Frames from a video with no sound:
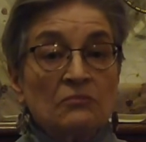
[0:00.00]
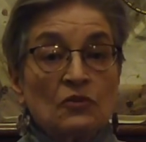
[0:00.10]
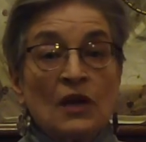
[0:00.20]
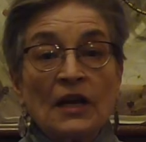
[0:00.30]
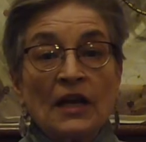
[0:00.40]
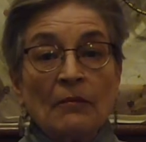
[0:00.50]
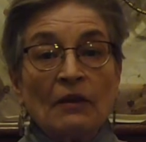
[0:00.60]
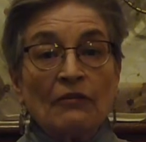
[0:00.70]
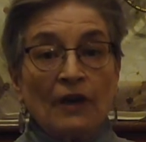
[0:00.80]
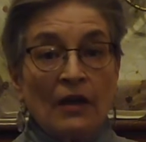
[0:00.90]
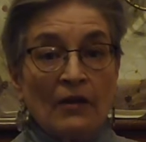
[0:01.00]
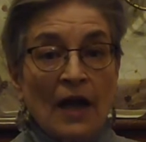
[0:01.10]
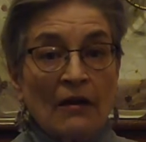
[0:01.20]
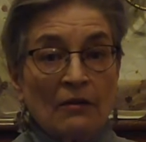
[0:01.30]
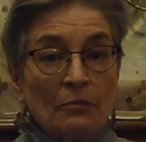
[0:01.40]
trying to get my father
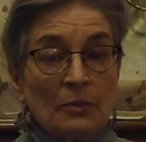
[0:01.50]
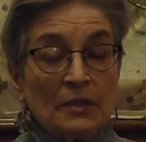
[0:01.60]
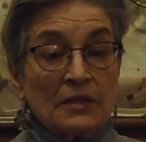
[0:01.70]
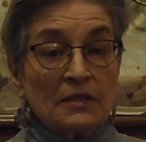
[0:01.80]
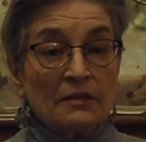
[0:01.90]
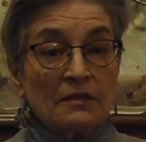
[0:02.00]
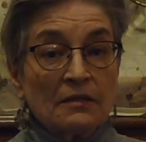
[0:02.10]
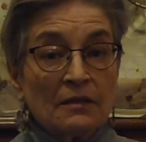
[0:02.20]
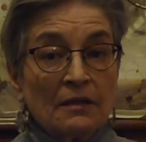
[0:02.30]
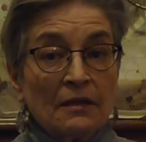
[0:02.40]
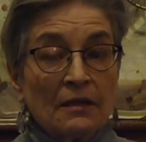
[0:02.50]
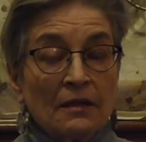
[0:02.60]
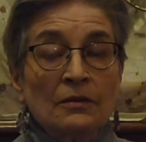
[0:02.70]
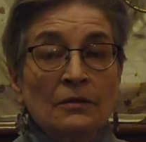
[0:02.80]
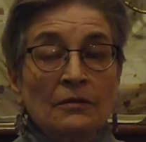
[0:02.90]
out of business.
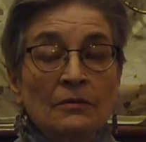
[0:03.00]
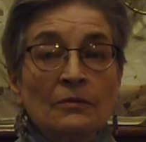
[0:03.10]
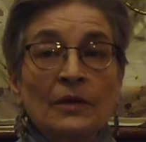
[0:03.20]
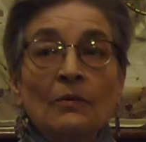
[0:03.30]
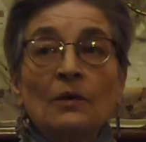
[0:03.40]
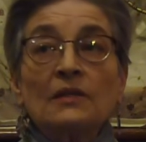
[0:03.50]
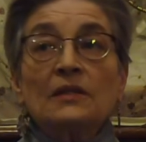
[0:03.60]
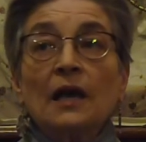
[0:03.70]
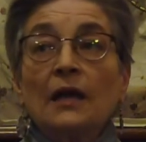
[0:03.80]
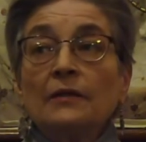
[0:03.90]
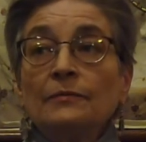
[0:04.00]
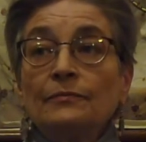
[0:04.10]
Where was I?